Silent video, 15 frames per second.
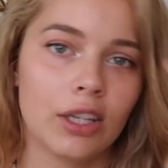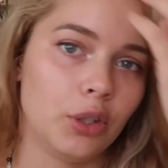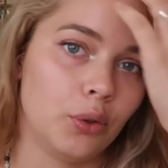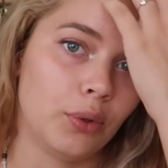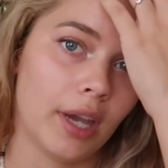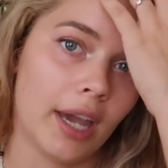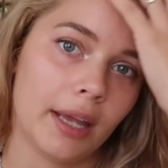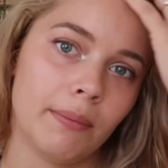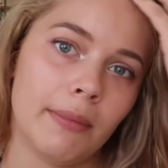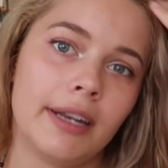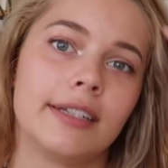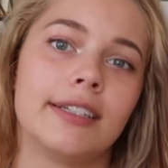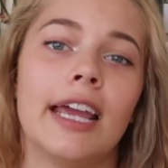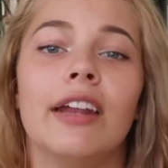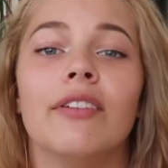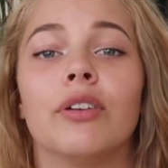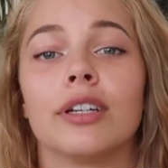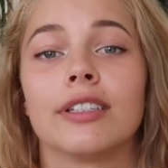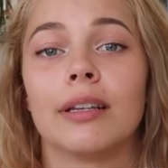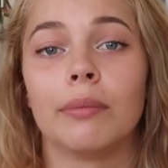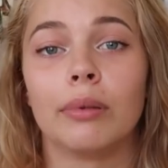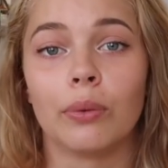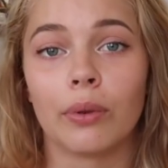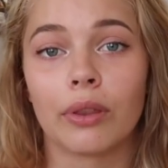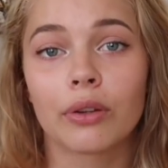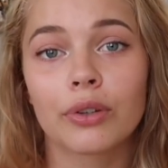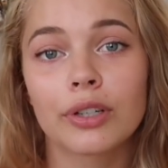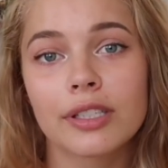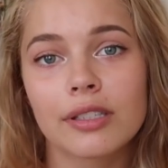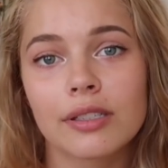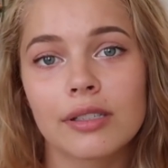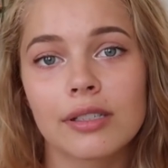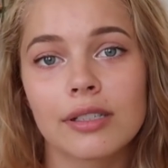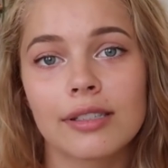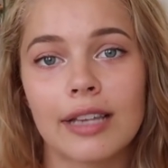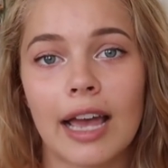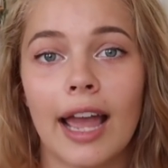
You can meditate, for example, with crystals.